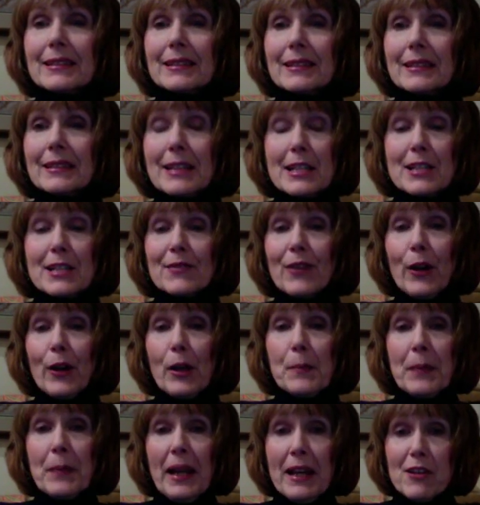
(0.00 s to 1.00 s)
He's very
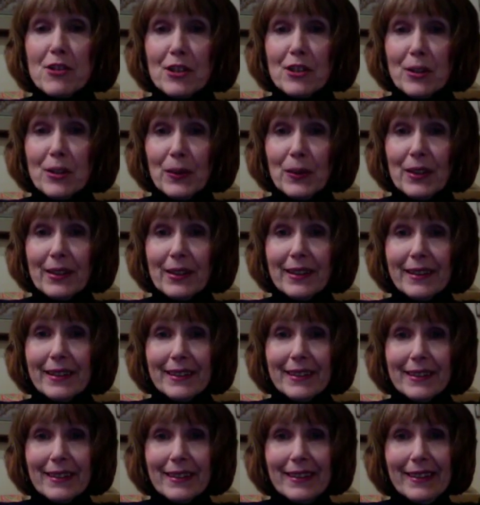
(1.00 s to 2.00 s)
patient with
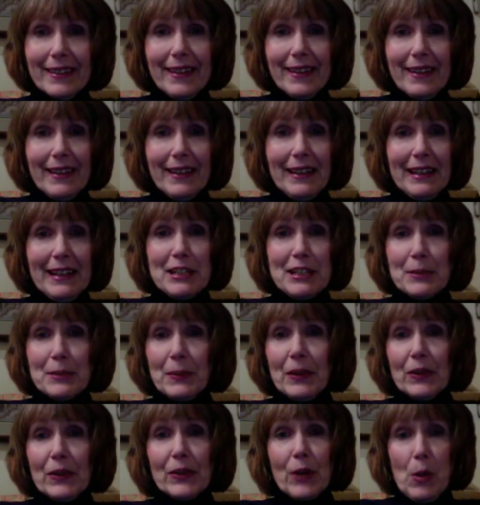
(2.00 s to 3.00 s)
us. He's
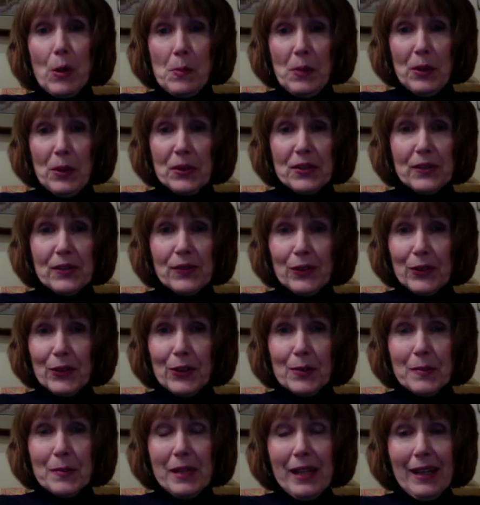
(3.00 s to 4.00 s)
been so merciful to
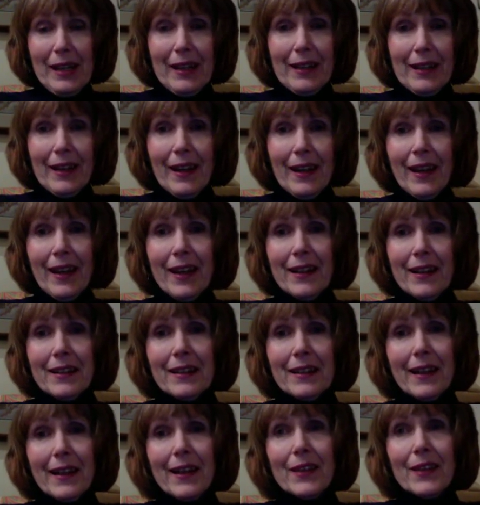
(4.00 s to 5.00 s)
me and
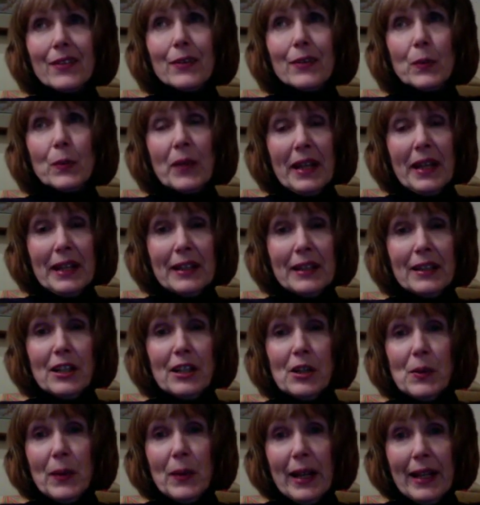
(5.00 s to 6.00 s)
has waited
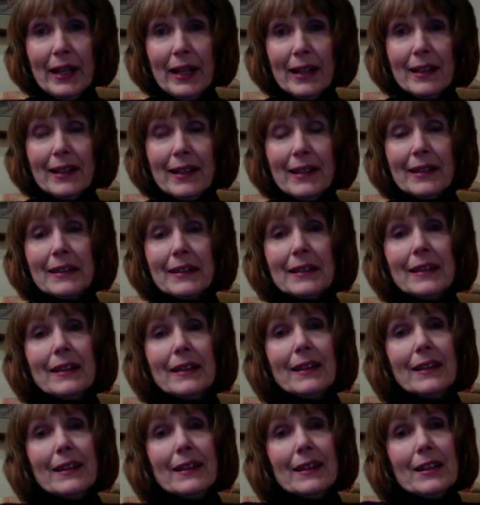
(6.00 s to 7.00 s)
and waited and
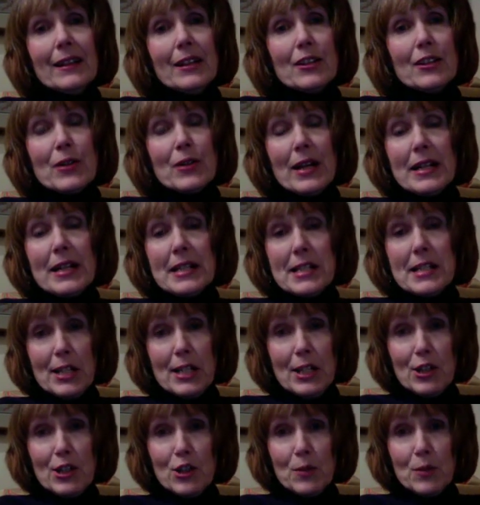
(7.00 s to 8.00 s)
tried to
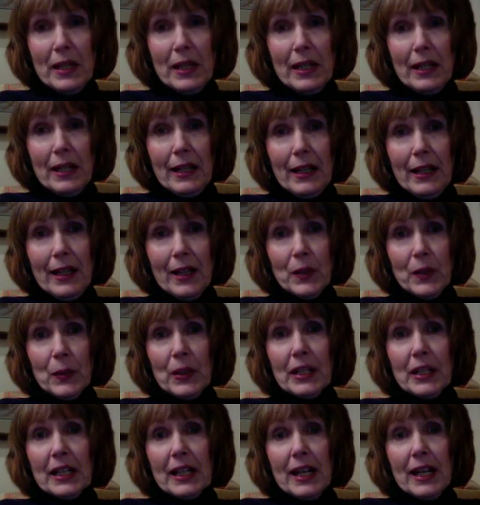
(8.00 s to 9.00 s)
teach me and
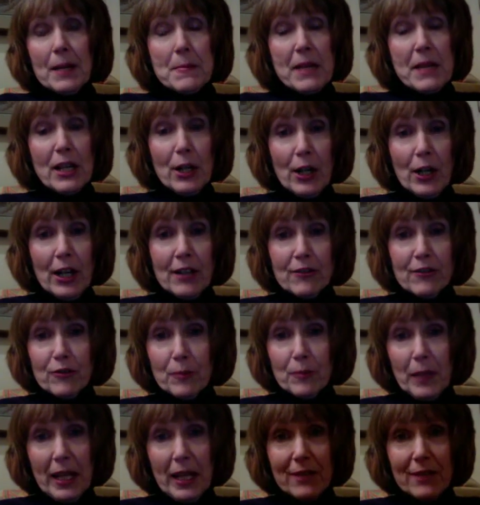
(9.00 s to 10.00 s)
would cut me off,
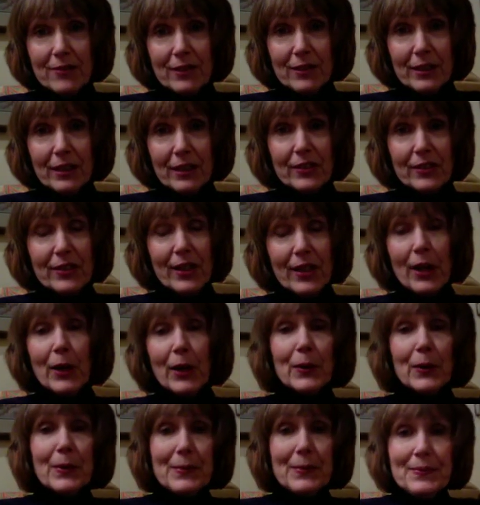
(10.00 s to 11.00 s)
painfully
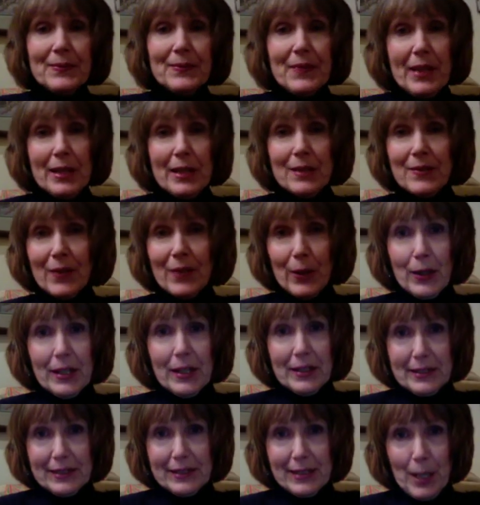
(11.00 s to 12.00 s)
so, in
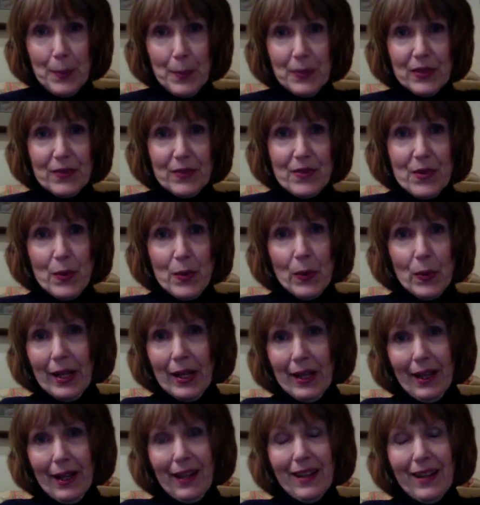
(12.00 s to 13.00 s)
various steps of the
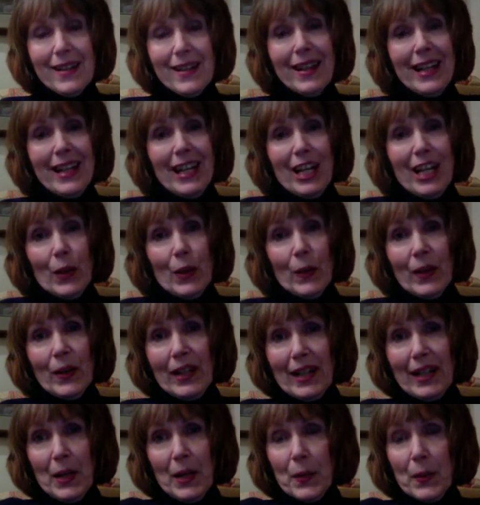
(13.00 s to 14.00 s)
way when
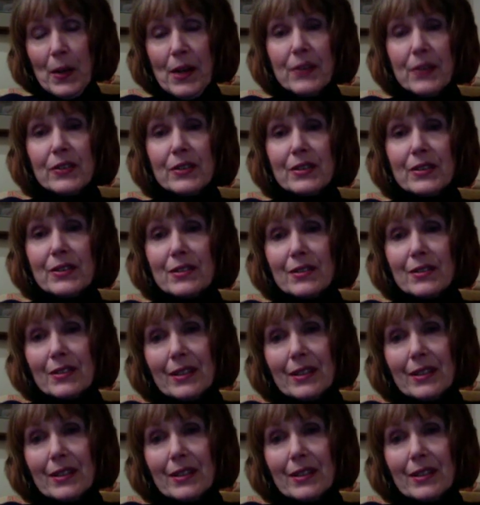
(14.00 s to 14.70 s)
I wasn't